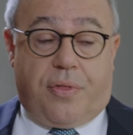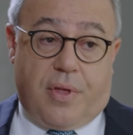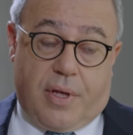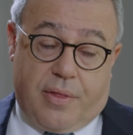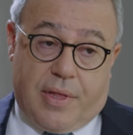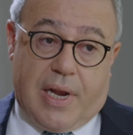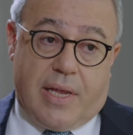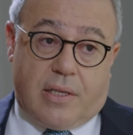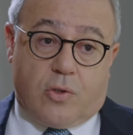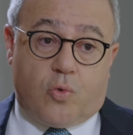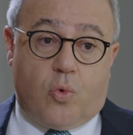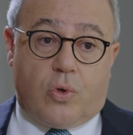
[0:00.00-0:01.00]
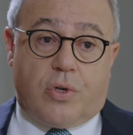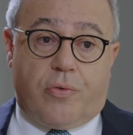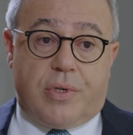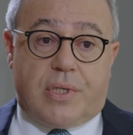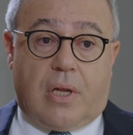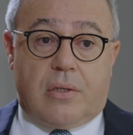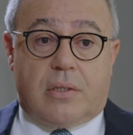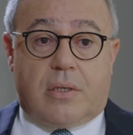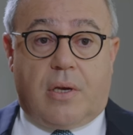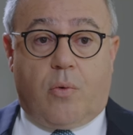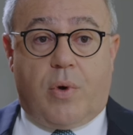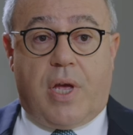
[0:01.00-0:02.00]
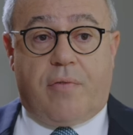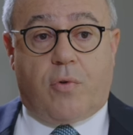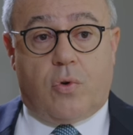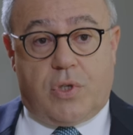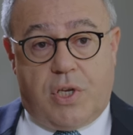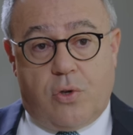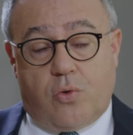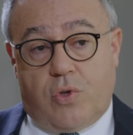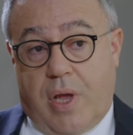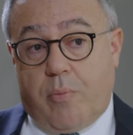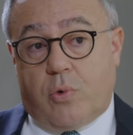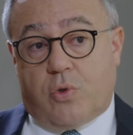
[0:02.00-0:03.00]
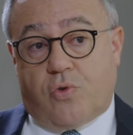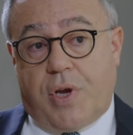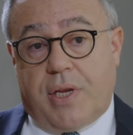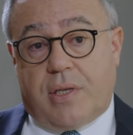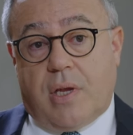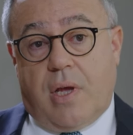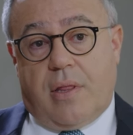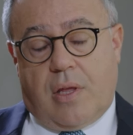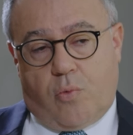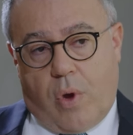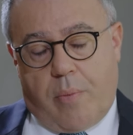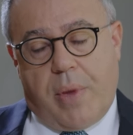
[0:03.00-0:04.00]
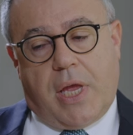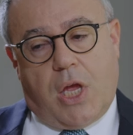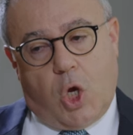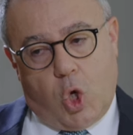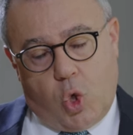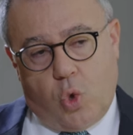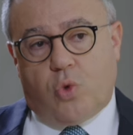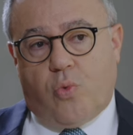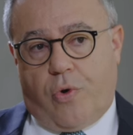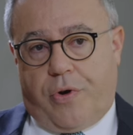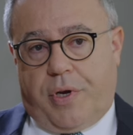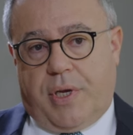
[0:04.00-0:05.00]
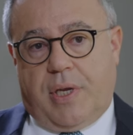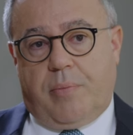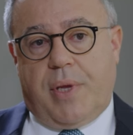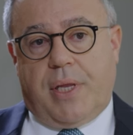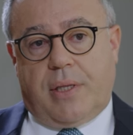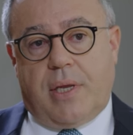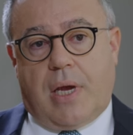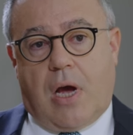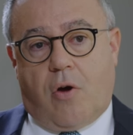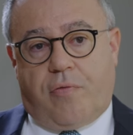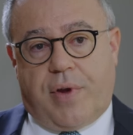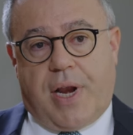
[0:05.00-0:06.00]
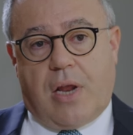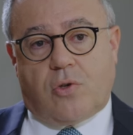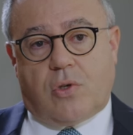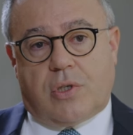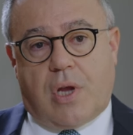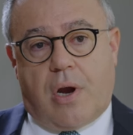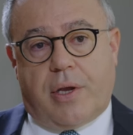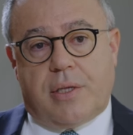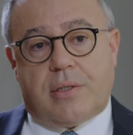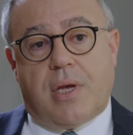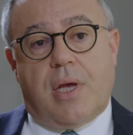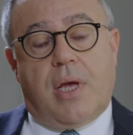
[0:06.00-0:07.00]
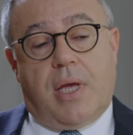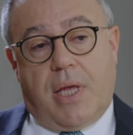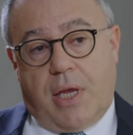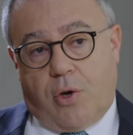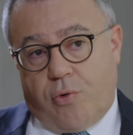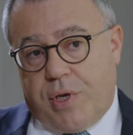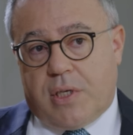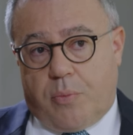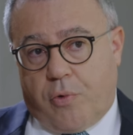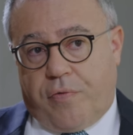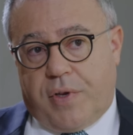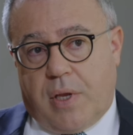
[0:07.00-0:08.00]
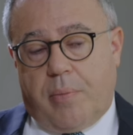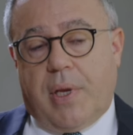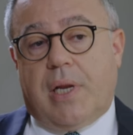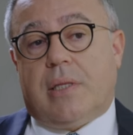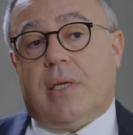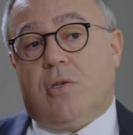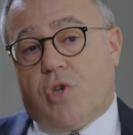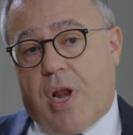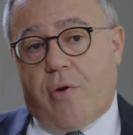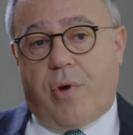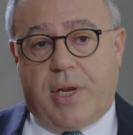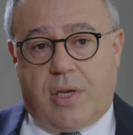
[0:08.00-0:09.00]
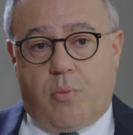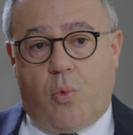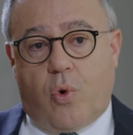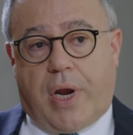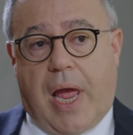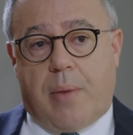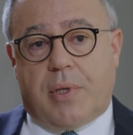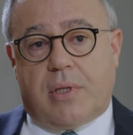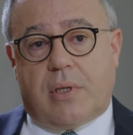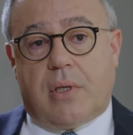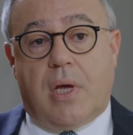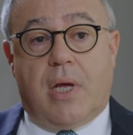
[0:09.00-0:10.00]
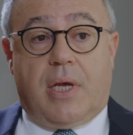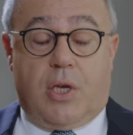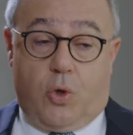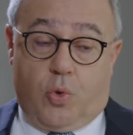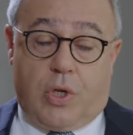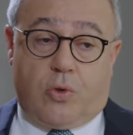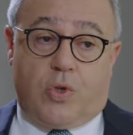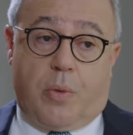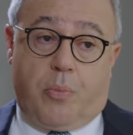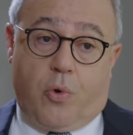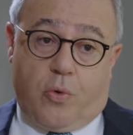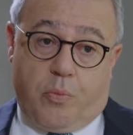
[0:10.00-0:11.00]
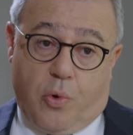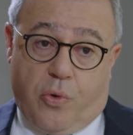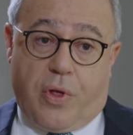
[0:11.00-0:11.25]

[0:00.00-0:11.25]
uh, the latest quarter results, uh, we have continued to demonstrate that we are making good work in meeting our financial targets, increasing profitability, generating more capital in order to support both